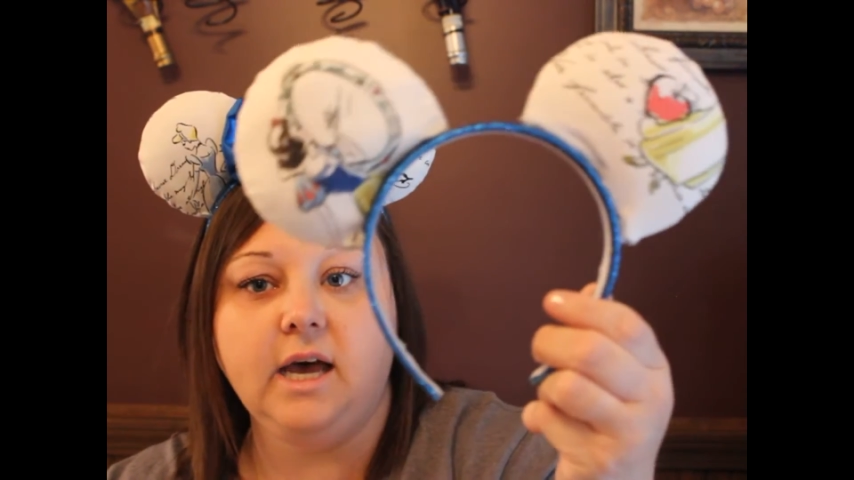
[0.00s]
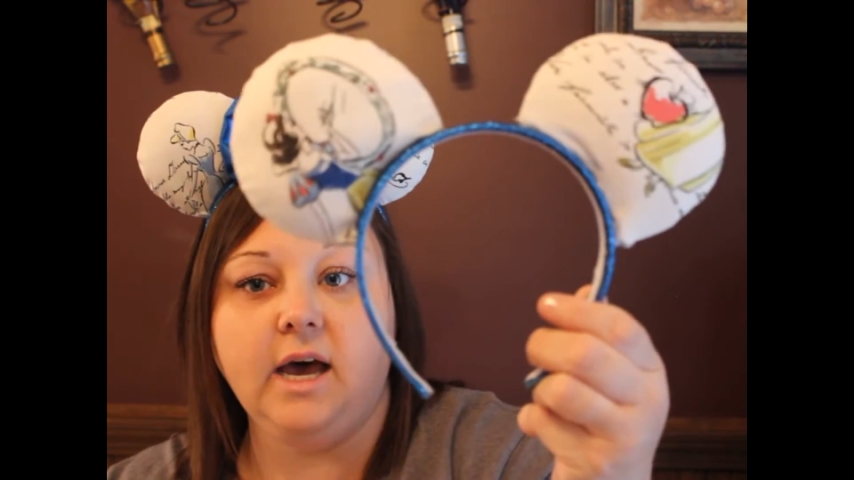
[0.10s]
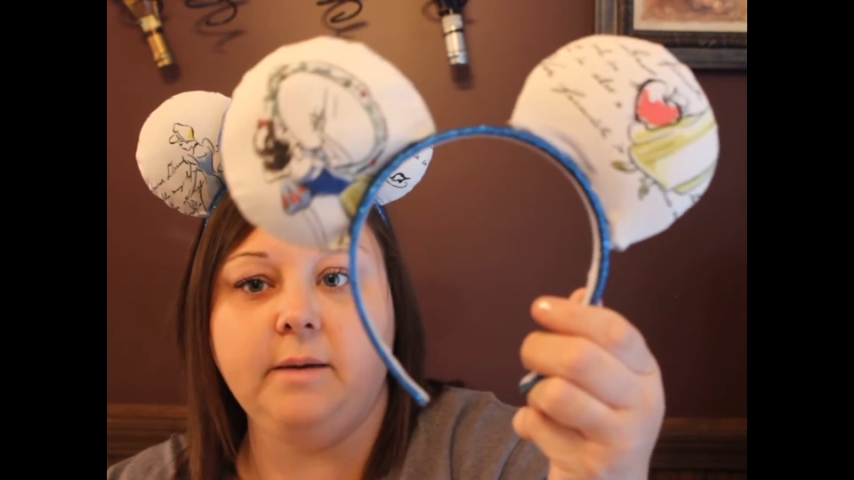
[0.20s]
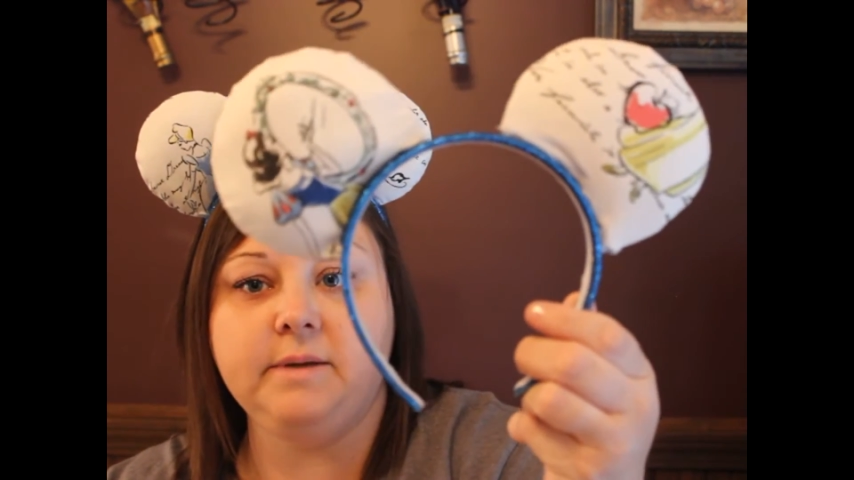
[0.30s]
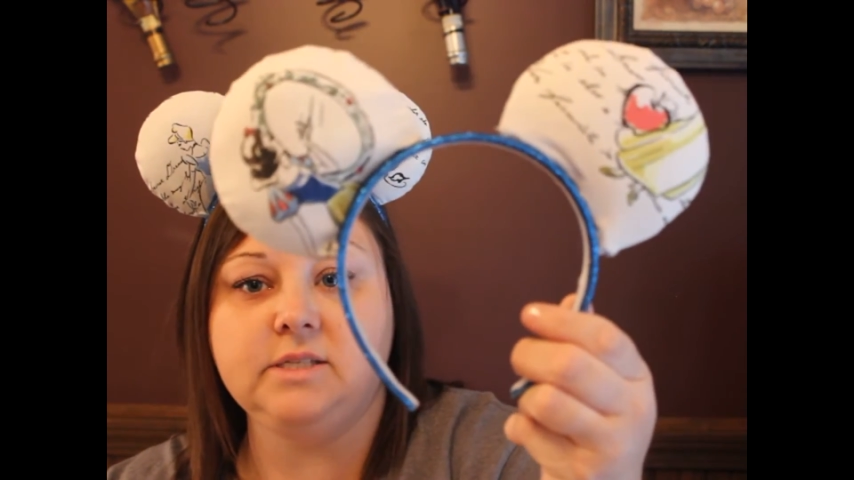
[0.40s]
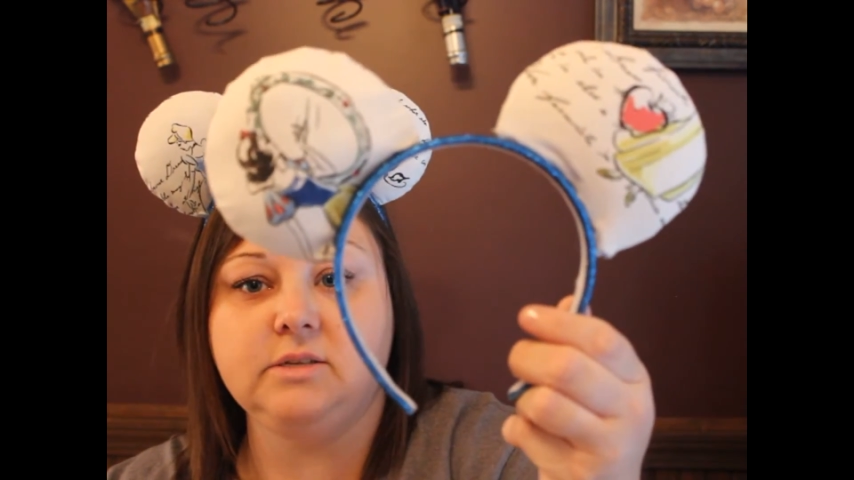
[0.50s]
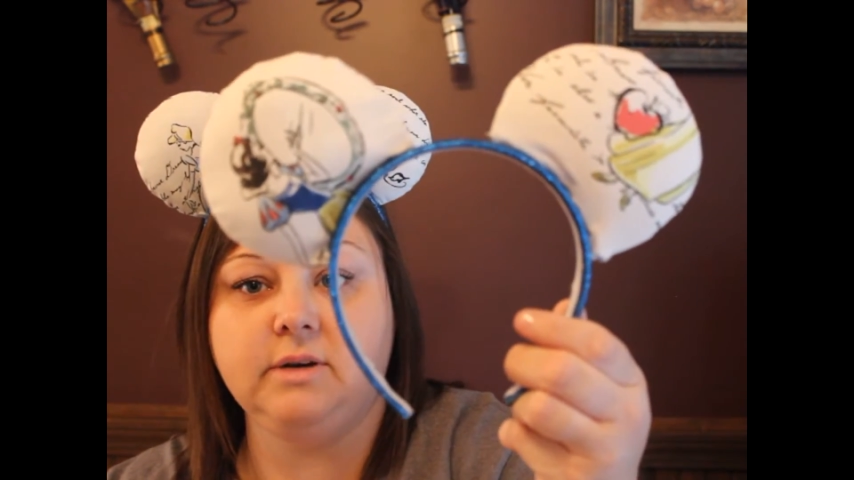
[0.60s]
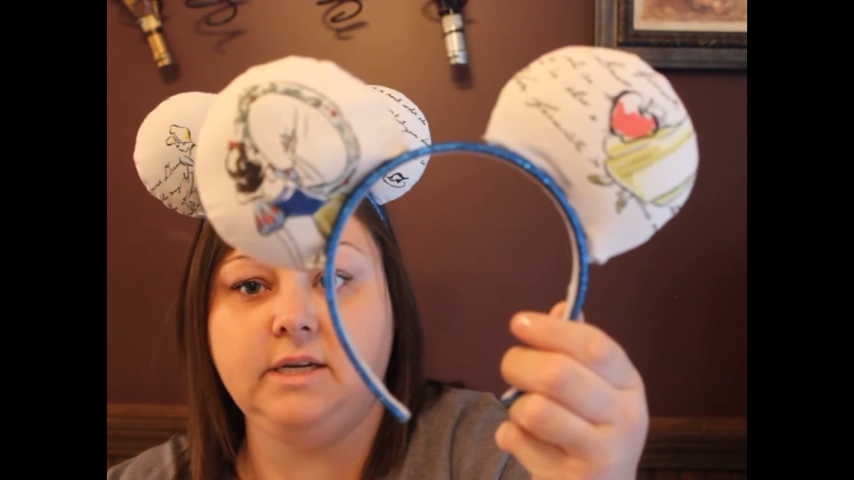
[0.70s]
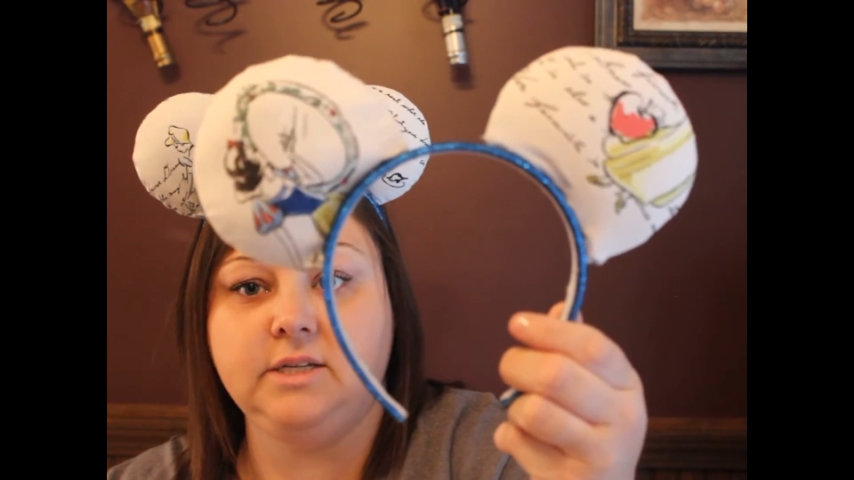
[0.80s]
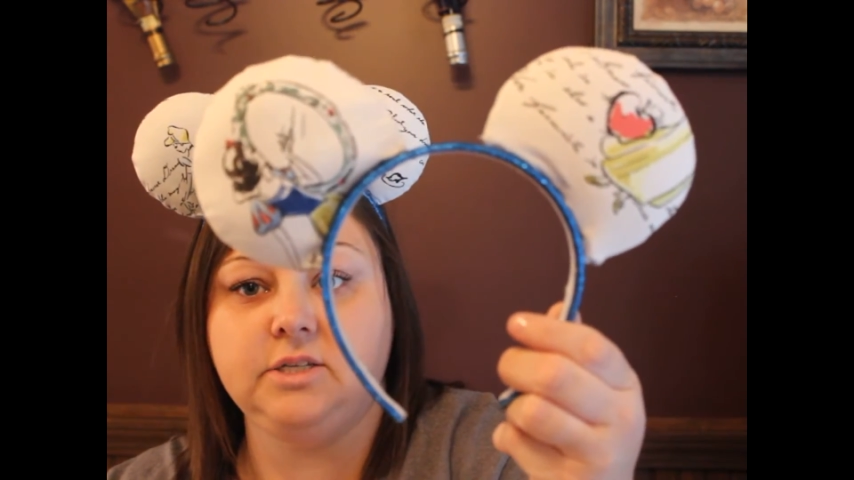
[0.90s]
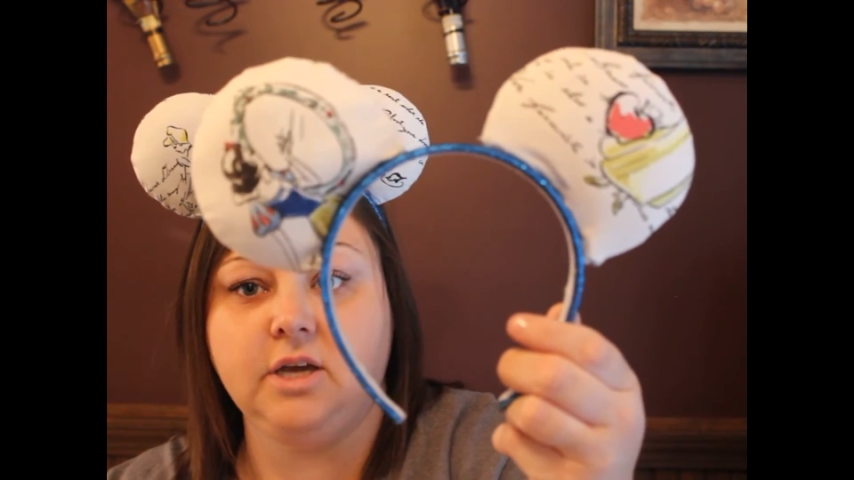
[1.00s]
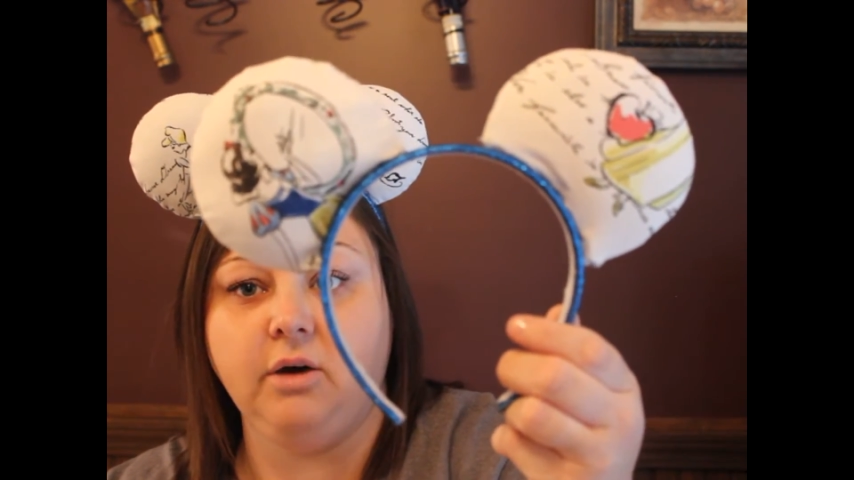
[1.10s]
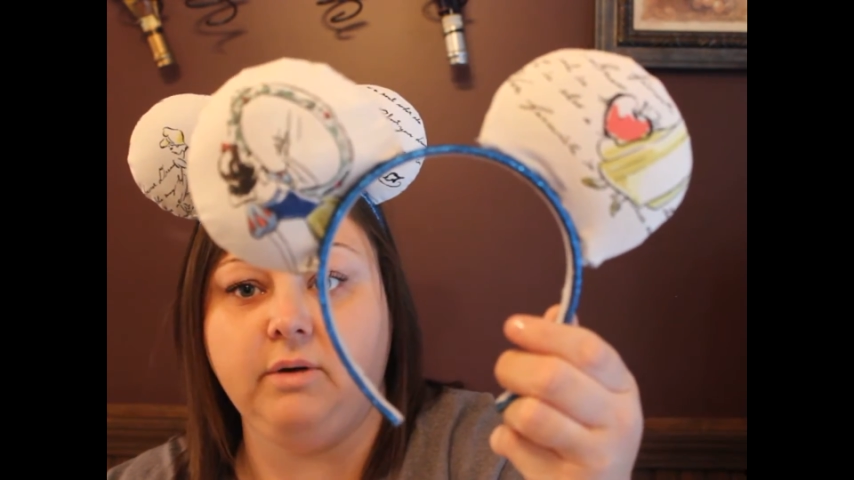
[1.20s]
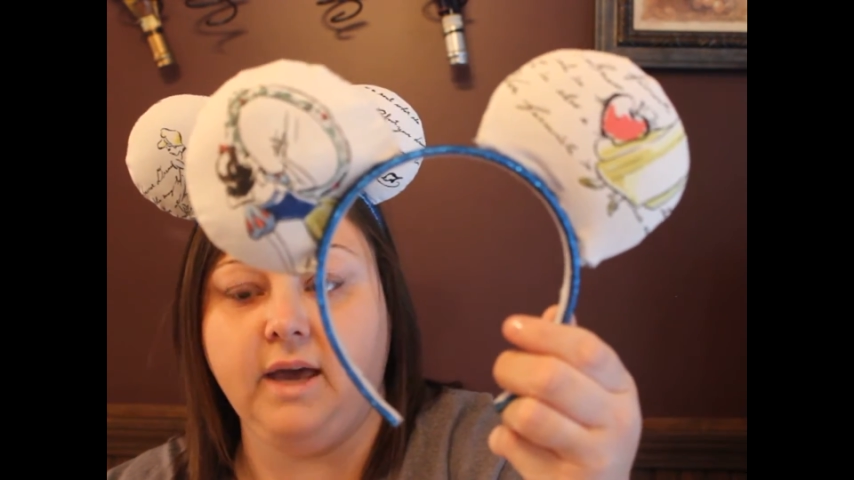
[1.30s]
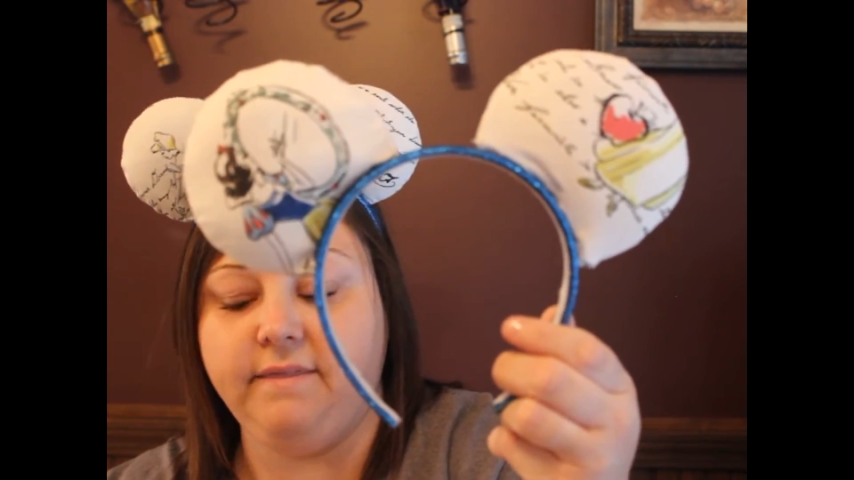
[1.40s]
And so I need to
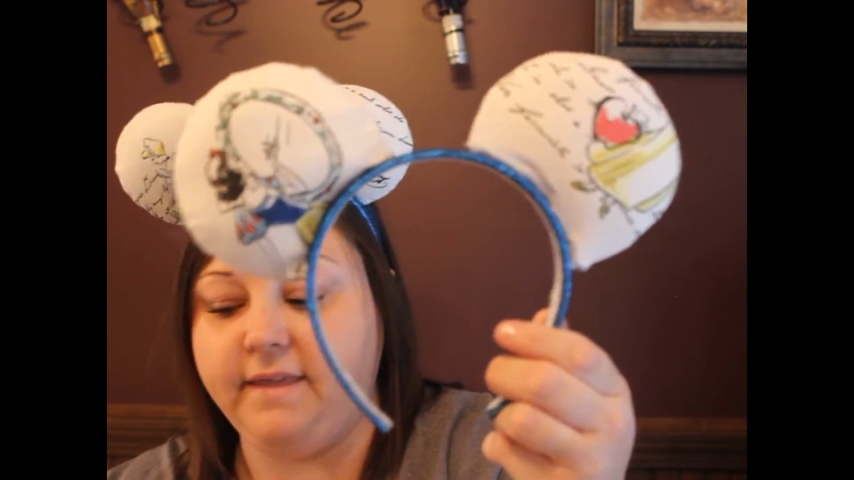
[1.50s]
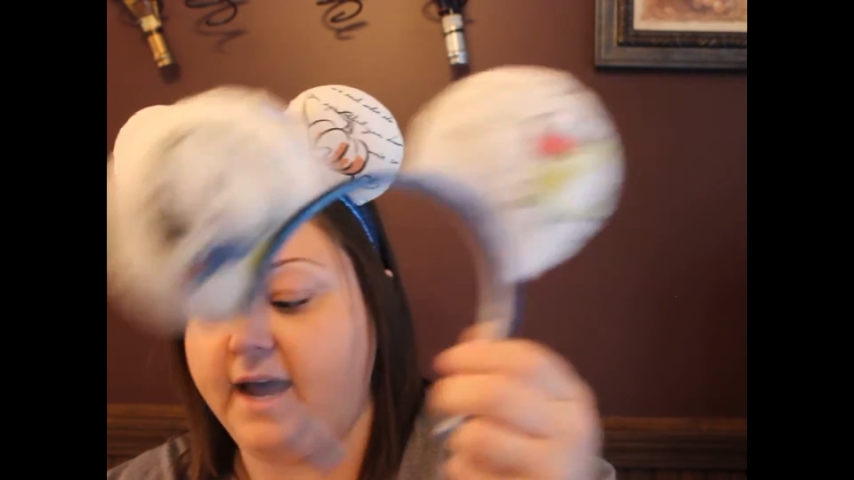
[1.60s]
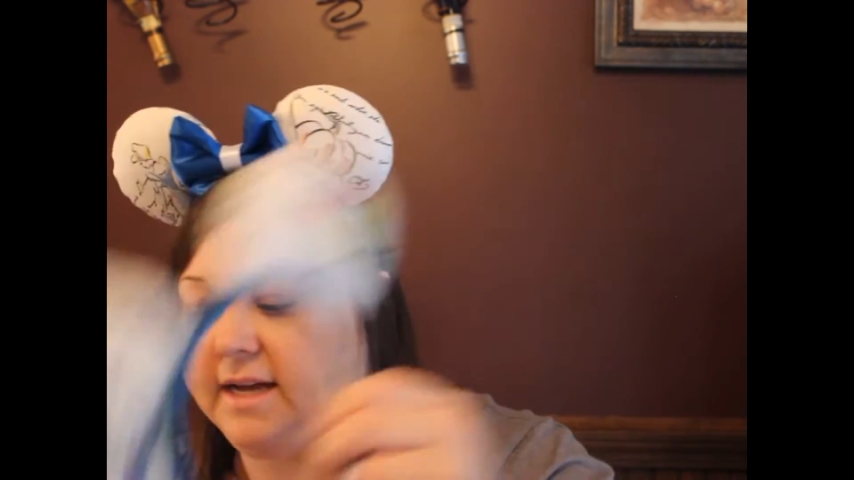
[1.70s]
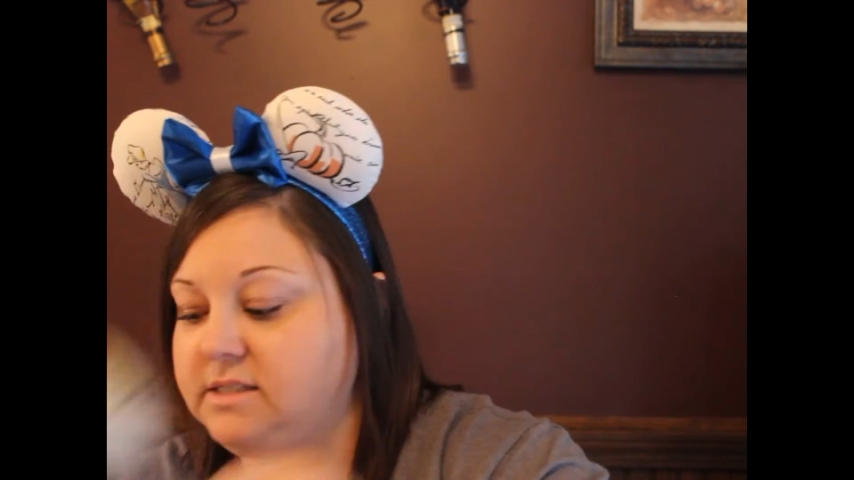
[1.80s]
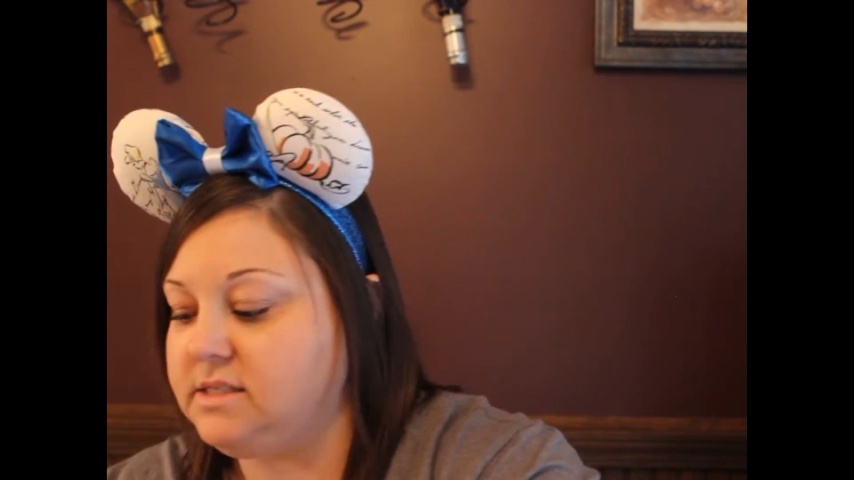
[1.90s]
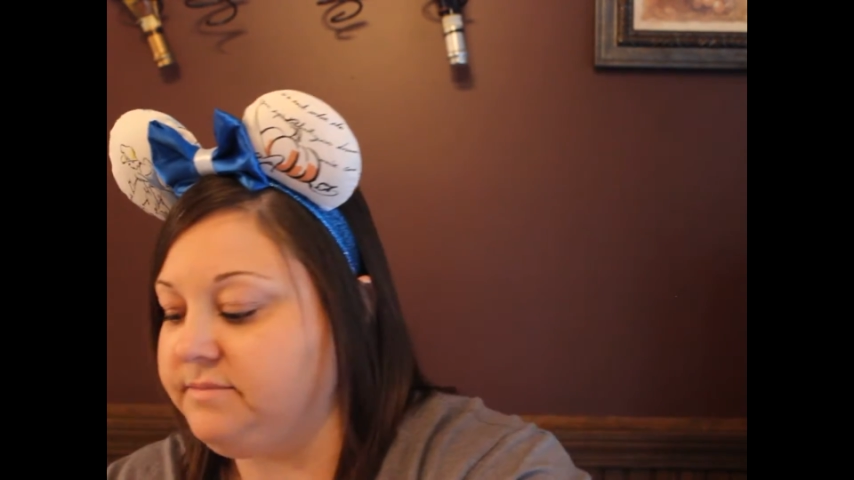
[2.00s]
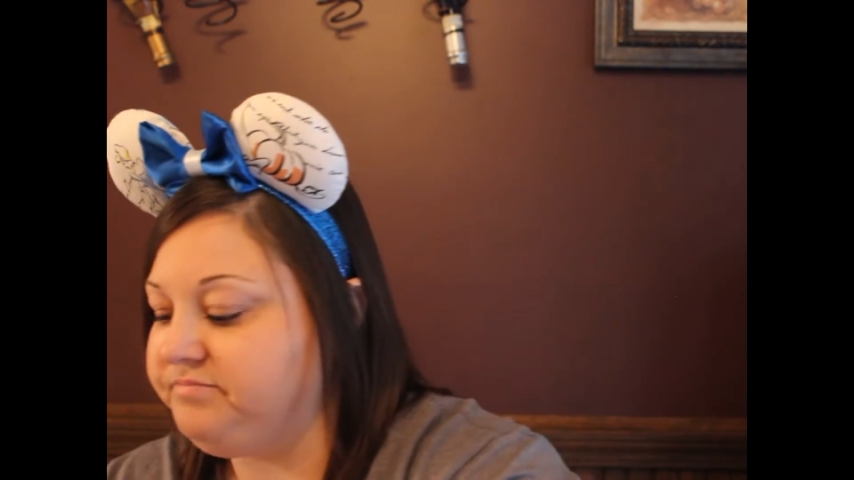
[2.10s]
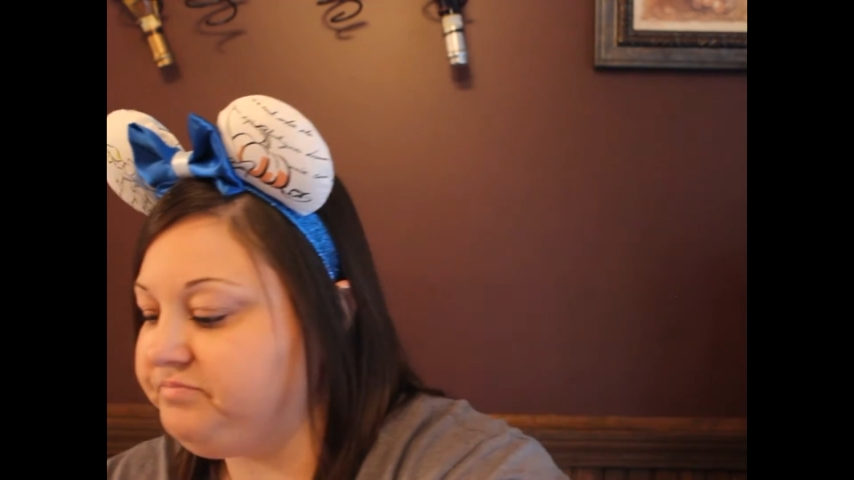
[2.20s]
go get that.